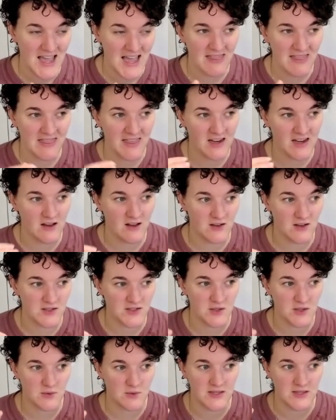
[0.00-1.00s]
And then
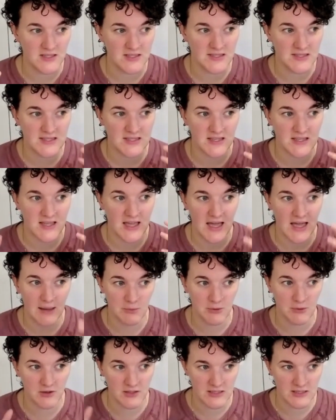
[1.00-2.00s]
also this
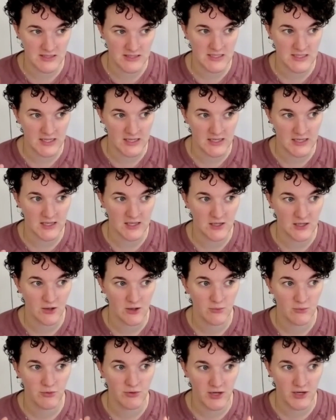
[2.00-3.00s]
capitalistic
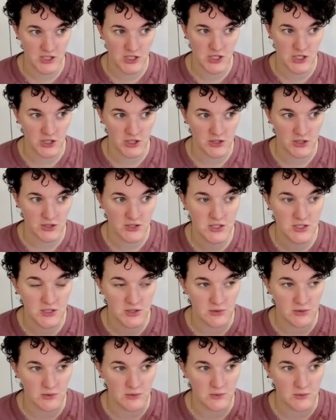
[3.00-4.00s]
pressure
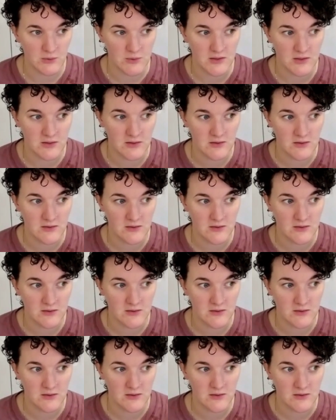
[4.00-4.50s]
to